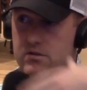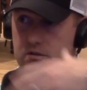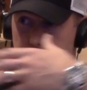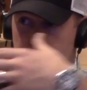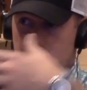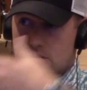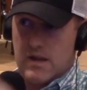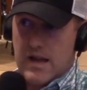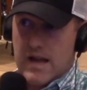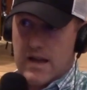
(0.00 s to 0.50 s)

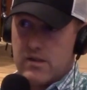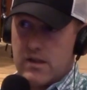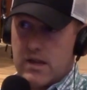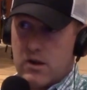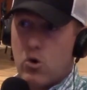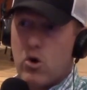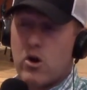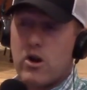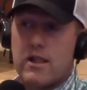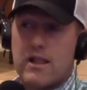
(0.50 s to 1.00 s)
Saying
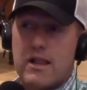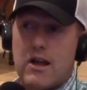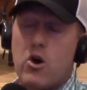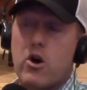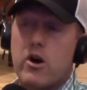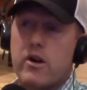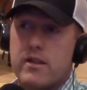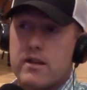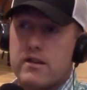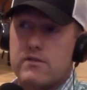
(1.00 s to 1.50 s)
teachers need to be
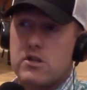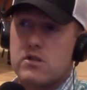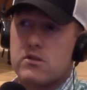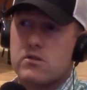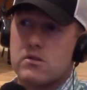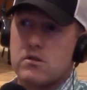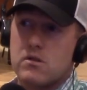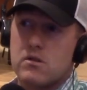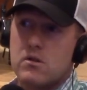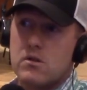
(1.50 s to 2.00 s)
given the
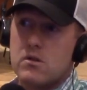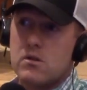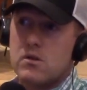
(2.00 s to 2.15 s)
opportunity